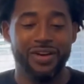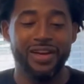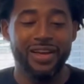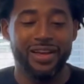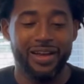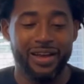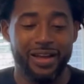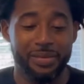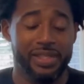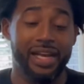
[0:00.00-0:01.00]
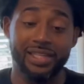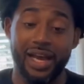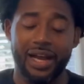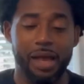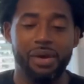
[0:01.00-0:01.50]
That's actually how I got
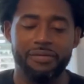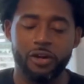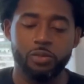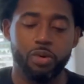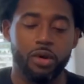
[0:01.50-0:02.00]
my first pour over.